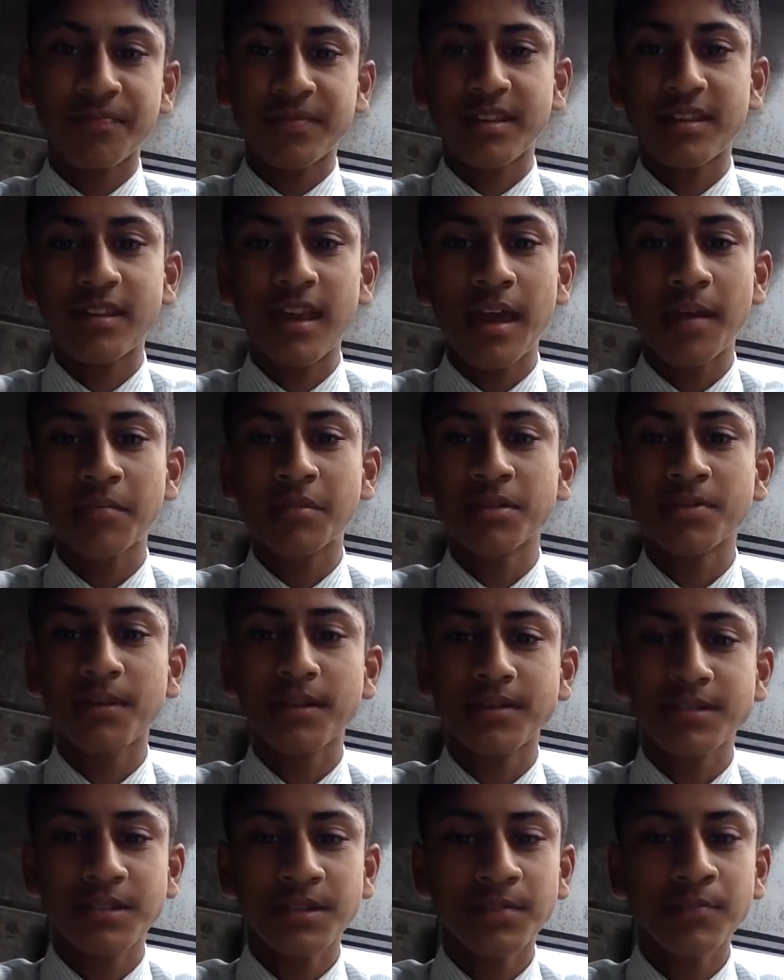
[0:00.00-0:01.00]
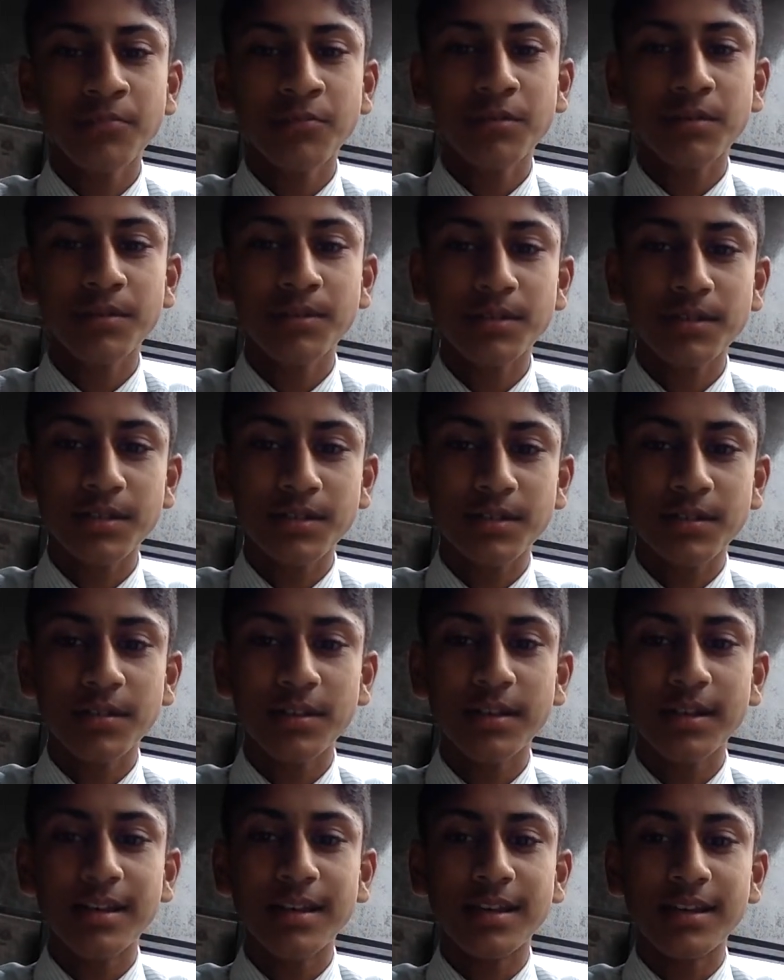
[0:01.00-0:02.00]
Neighbours by Tim Winton
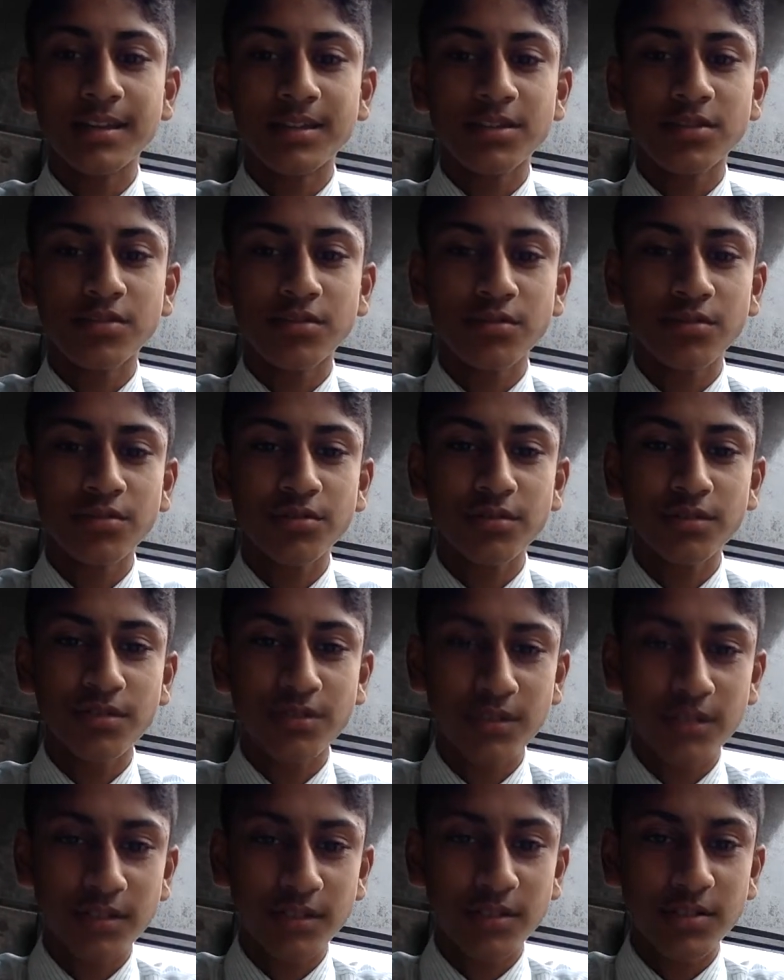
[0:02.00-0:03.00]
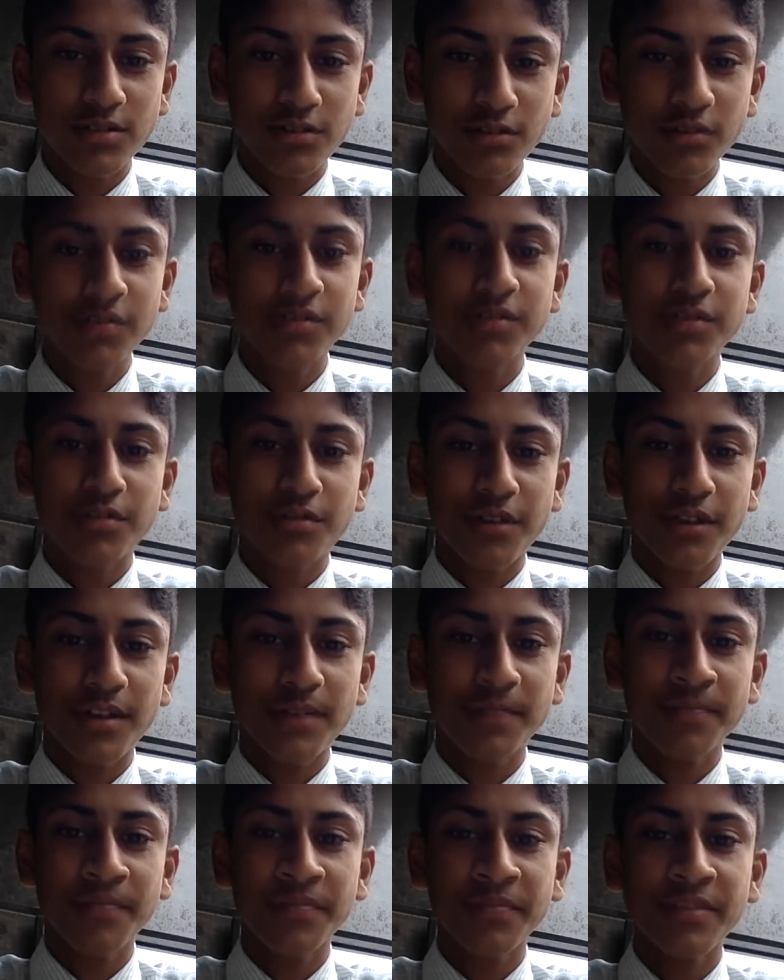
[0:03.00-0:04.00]
is a short story
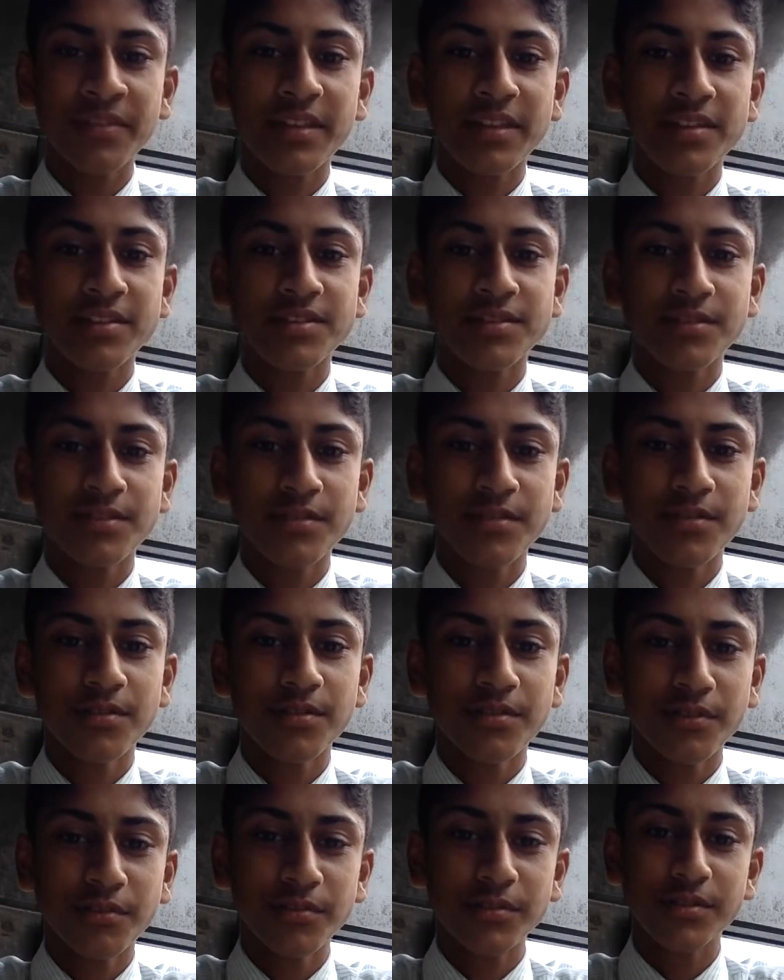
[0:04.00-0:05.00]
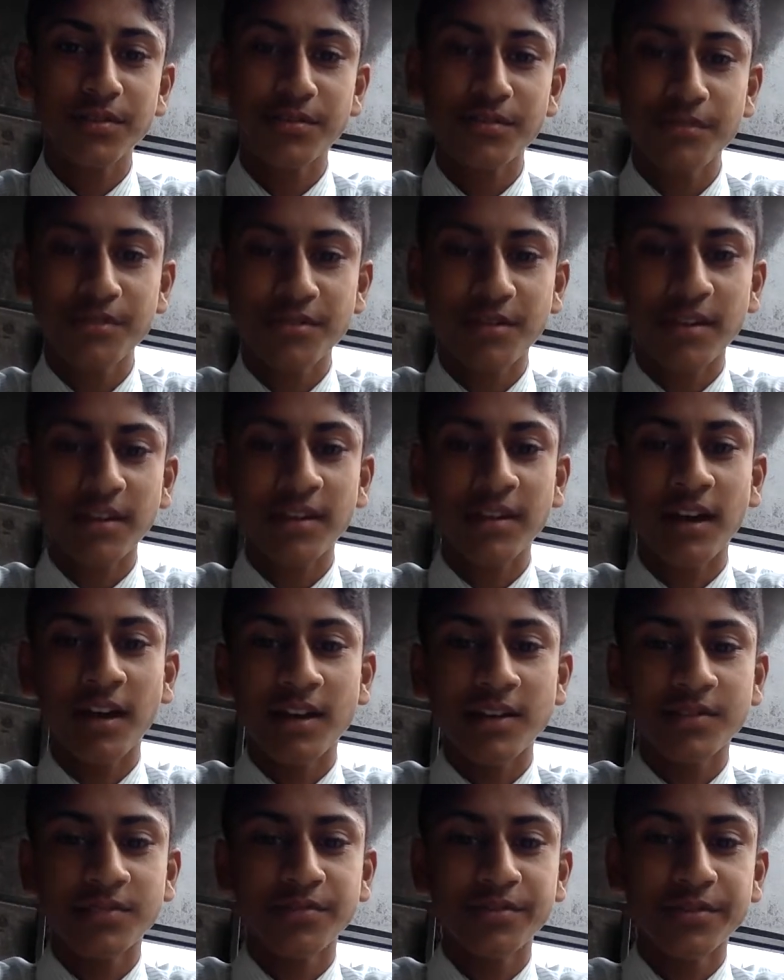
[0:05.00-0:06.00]
that is taught to Australian high
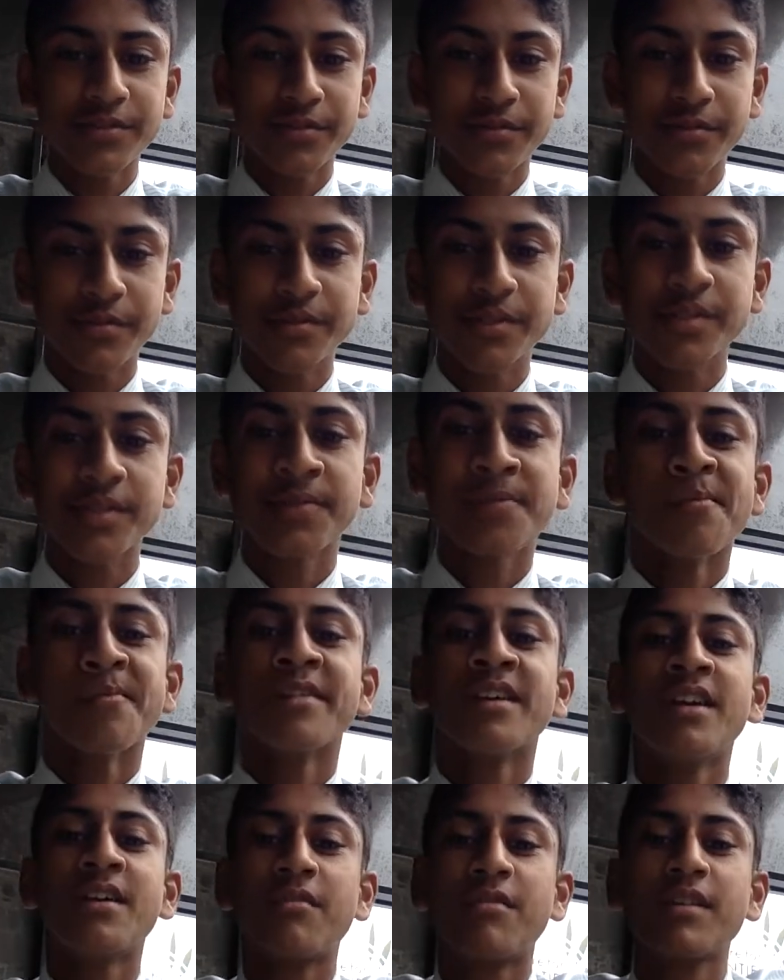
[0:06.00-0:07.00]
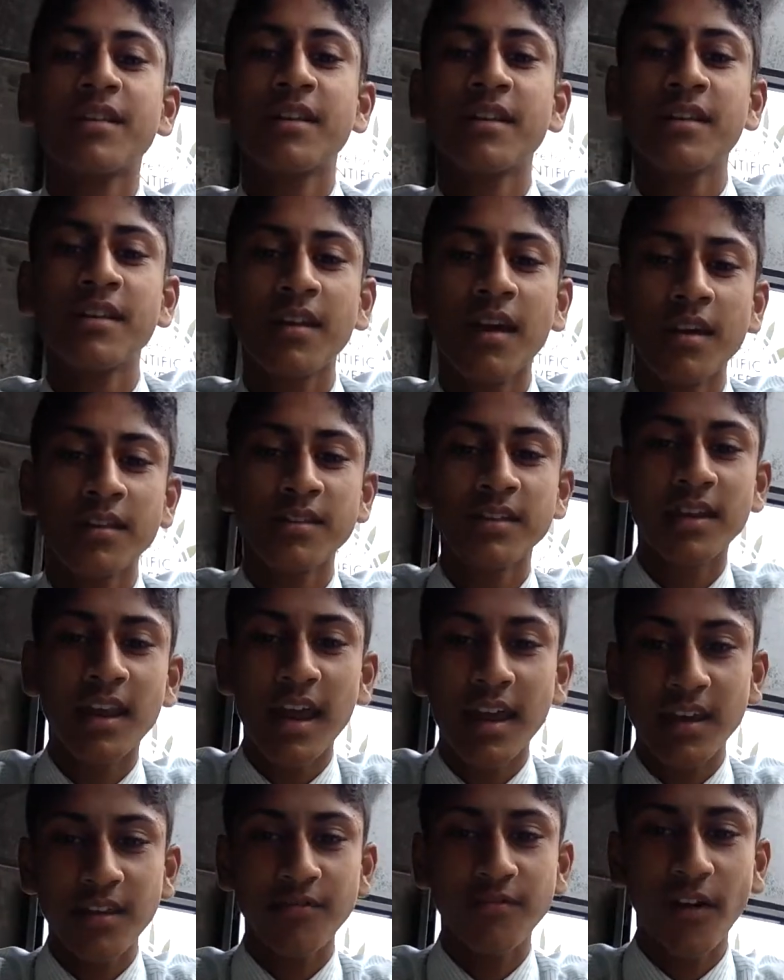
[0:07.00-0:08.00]
school students. Written in
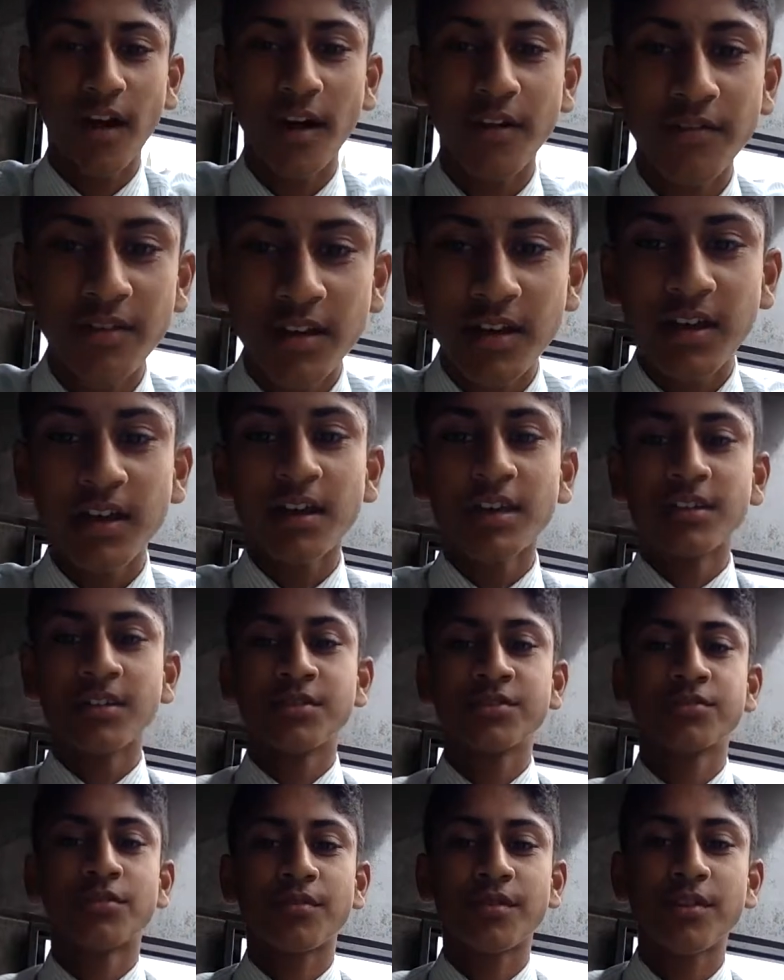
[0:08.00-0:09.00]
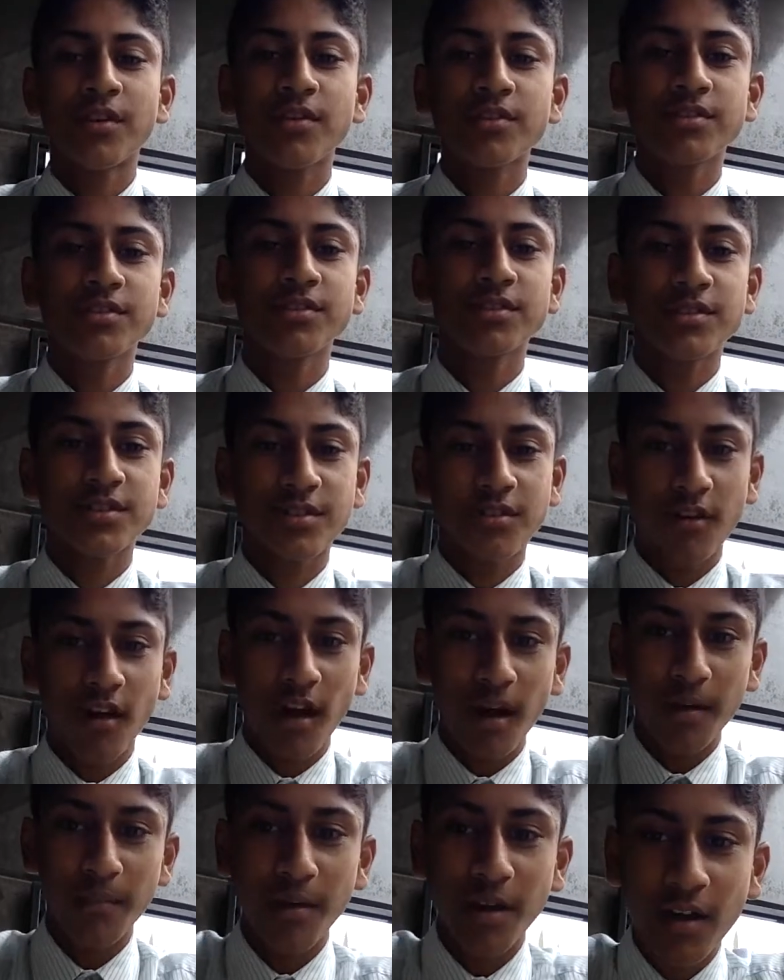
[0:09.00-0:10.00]
1985, the story goes to
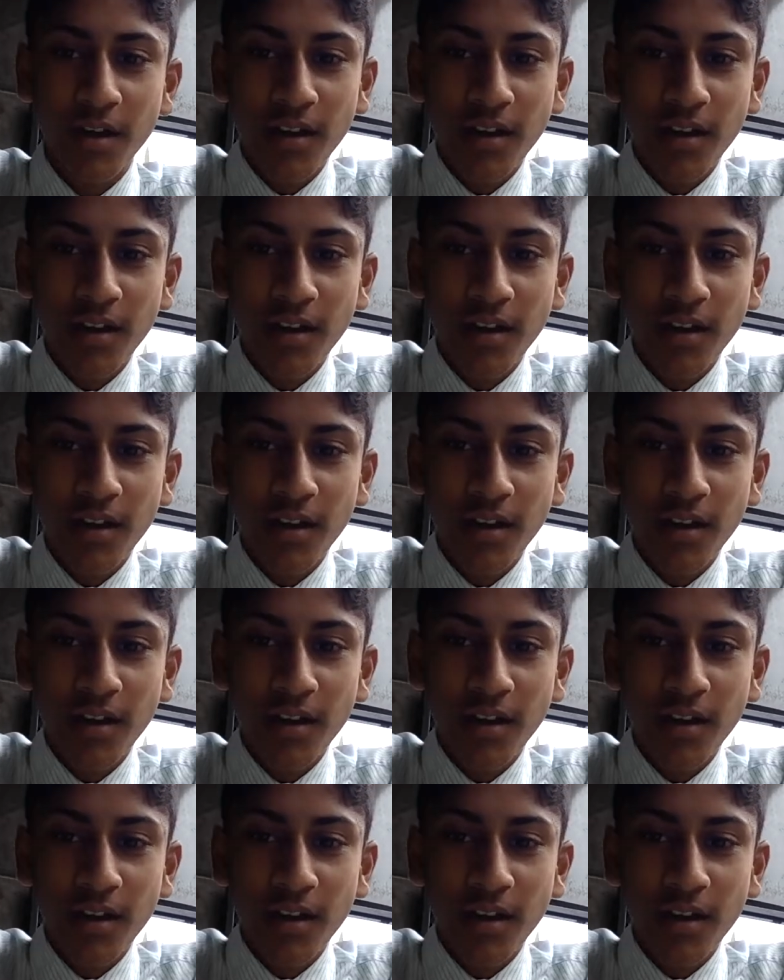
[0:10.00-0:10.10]
describe